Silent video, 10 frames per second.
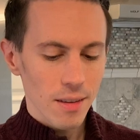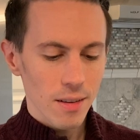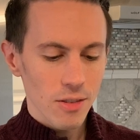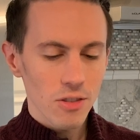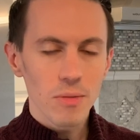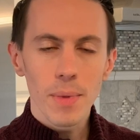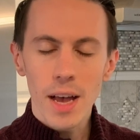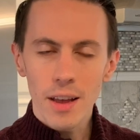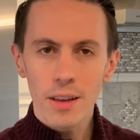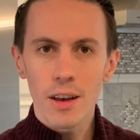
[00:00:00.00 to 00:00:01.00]

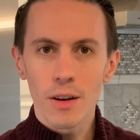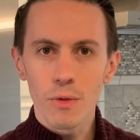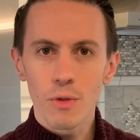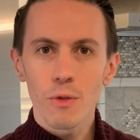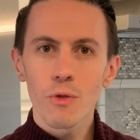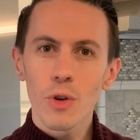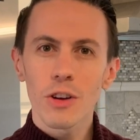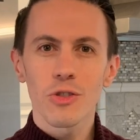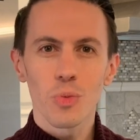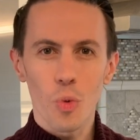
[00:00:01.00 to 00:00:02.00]
smell of
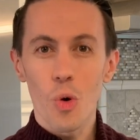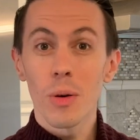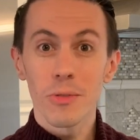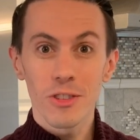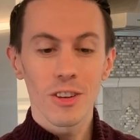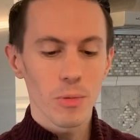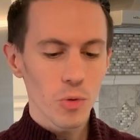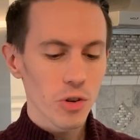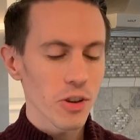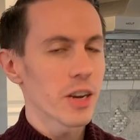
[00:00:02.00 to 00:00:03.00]
fresh, warm cinnamon rolls,